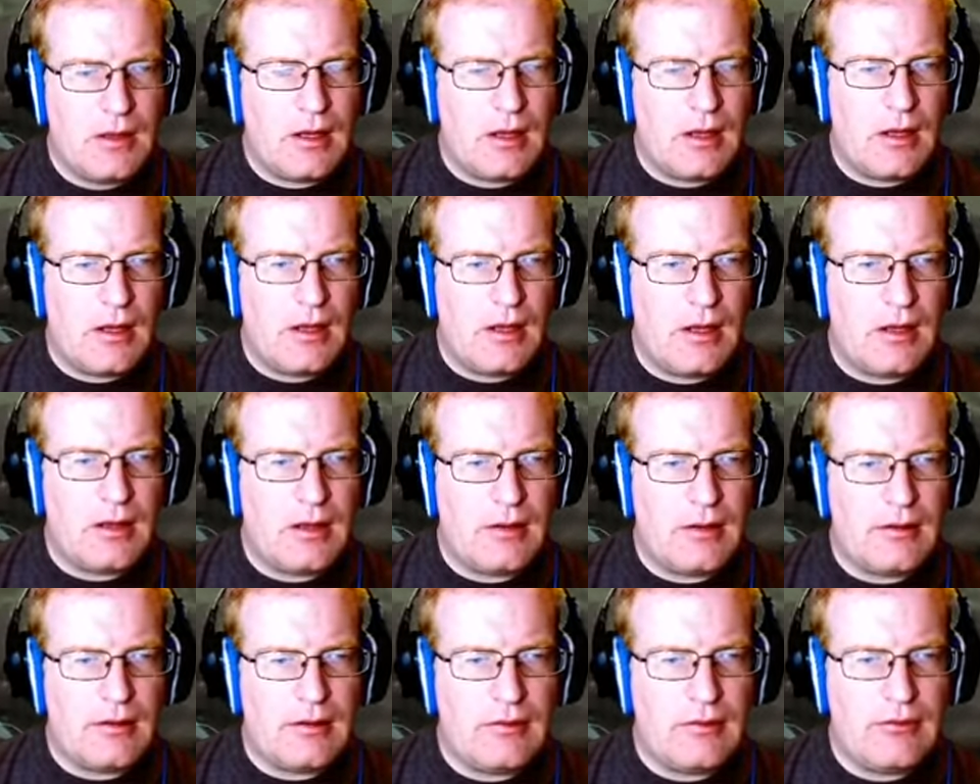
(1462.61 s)

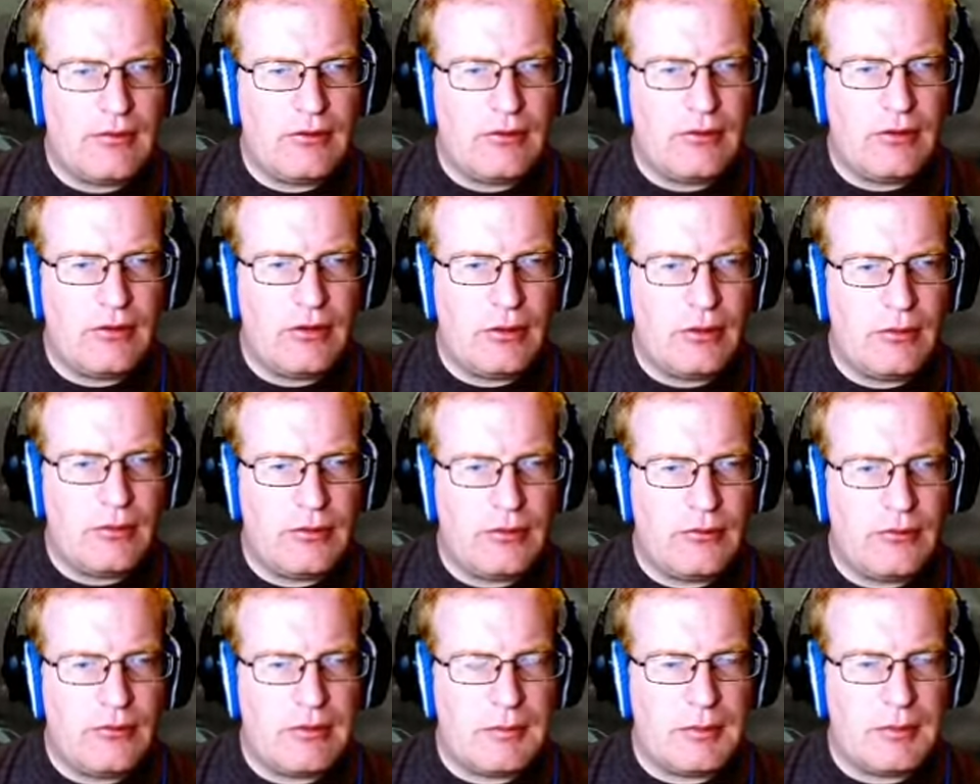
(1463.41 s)
Uh, let's go
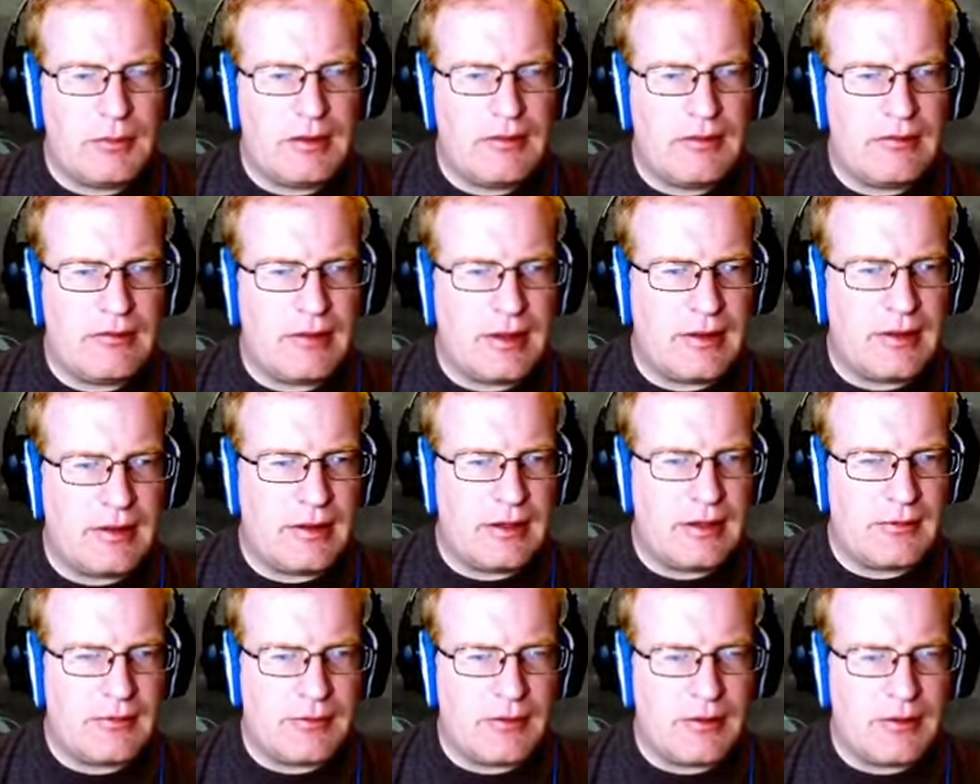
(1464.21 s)
do something slightly
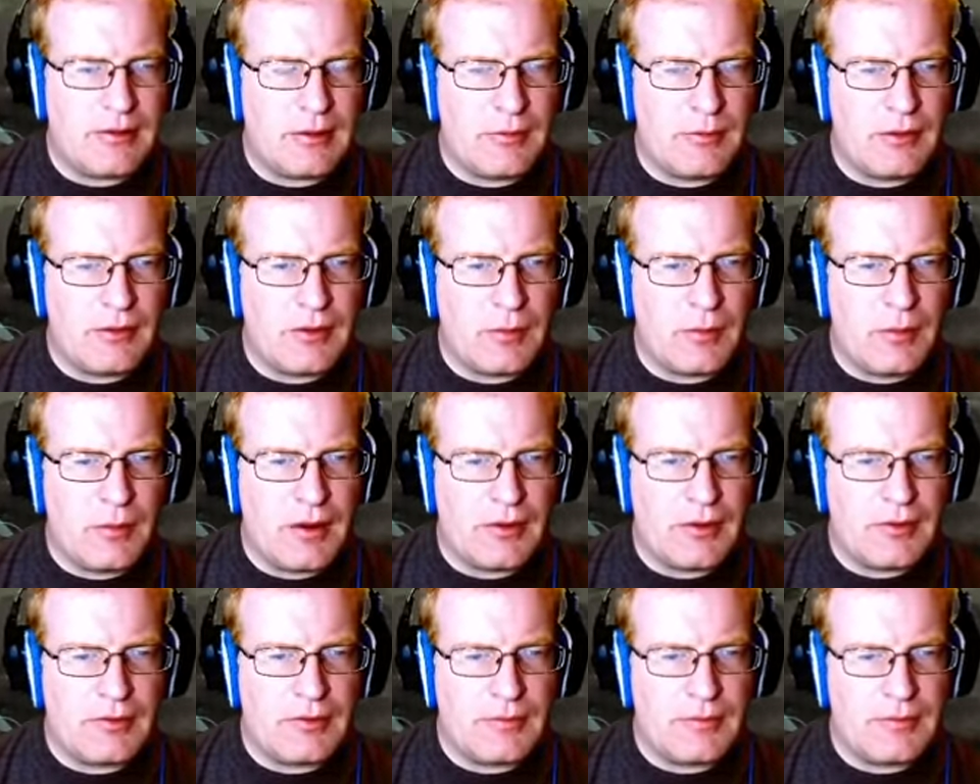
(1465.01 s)
different then with the
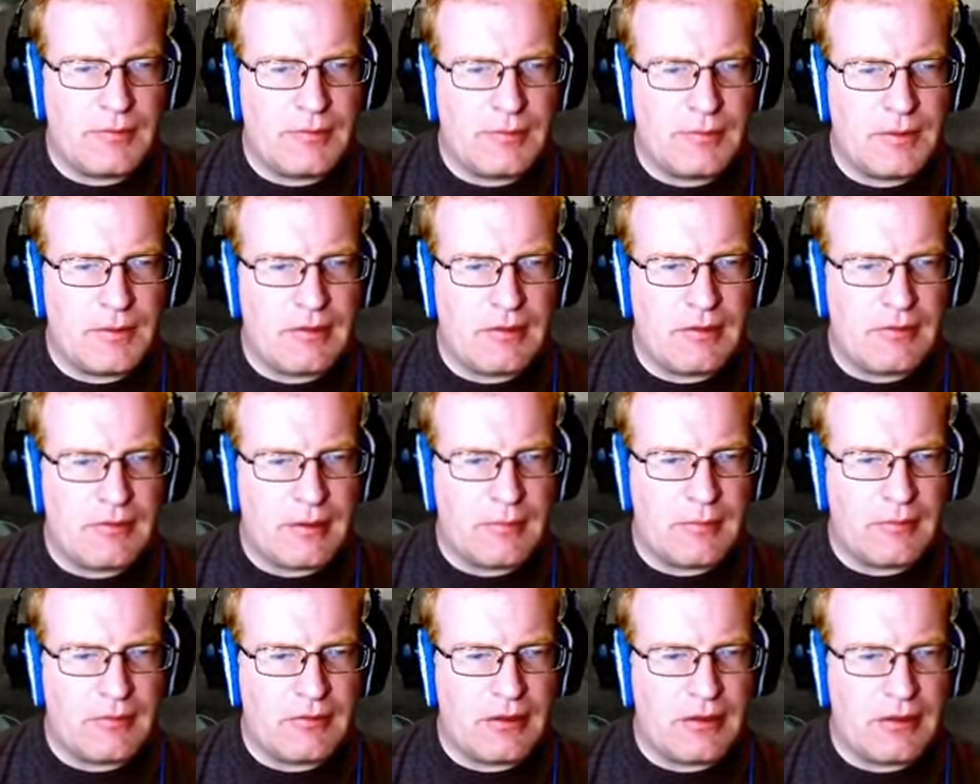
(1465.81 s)
water, because
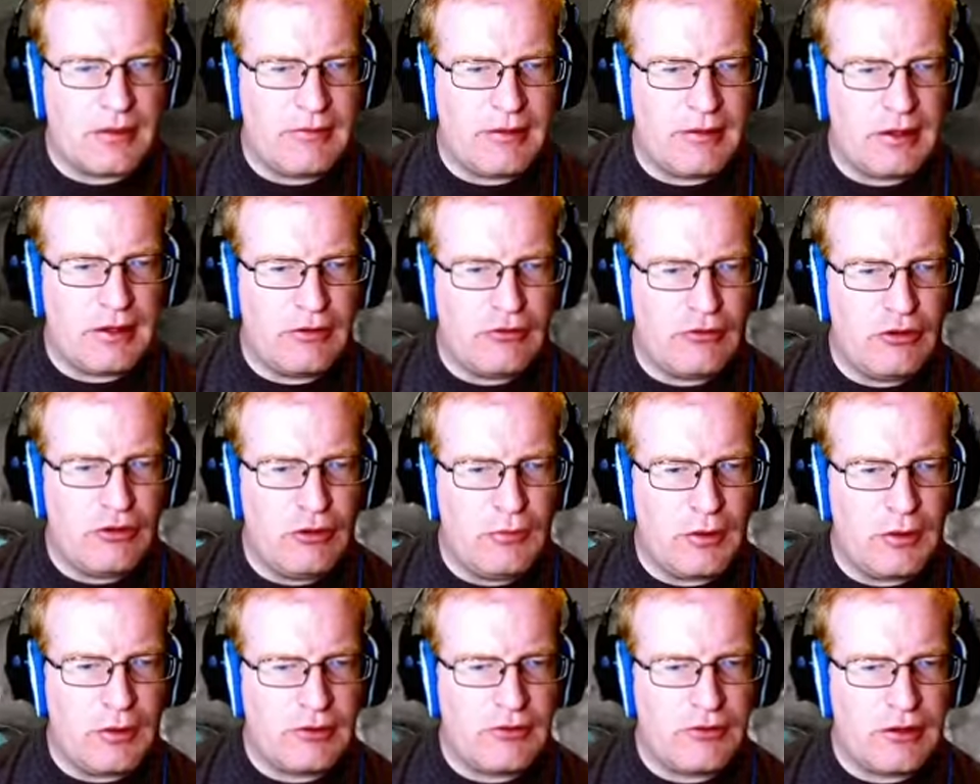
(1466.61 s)
I'm siphoning too
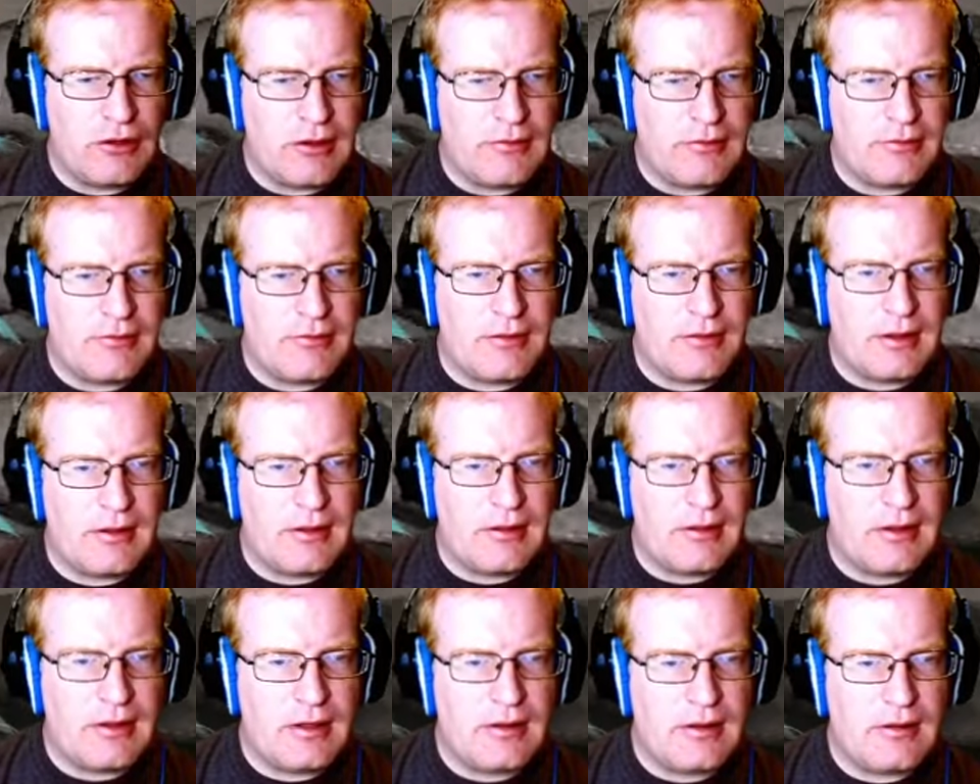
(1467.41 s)
much off, I
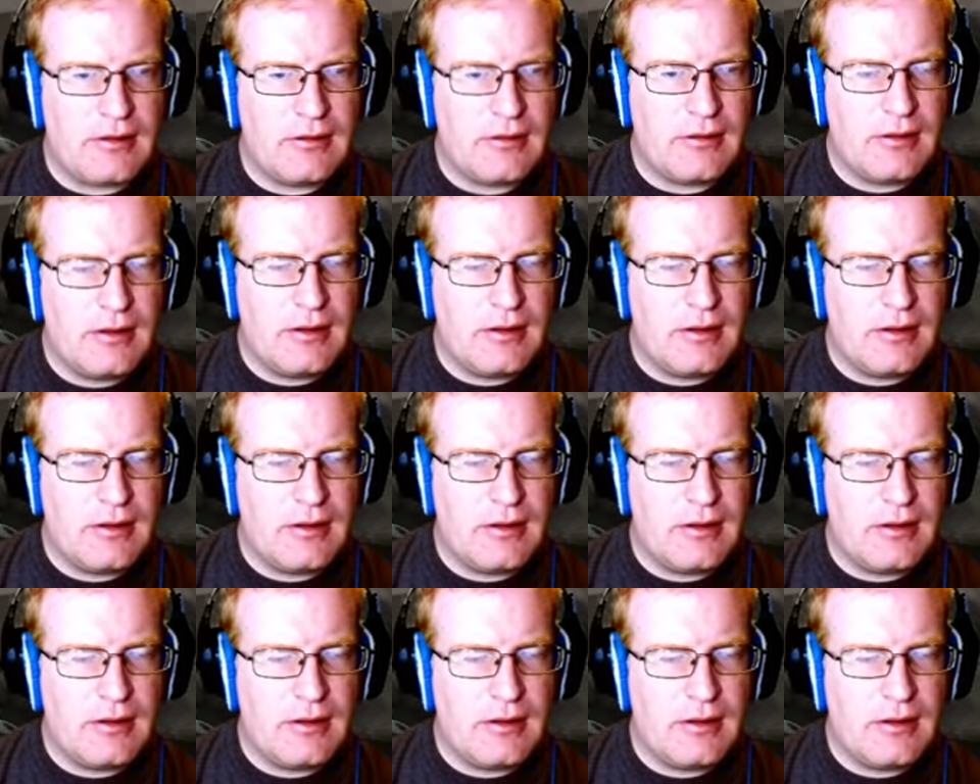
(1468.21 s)
think.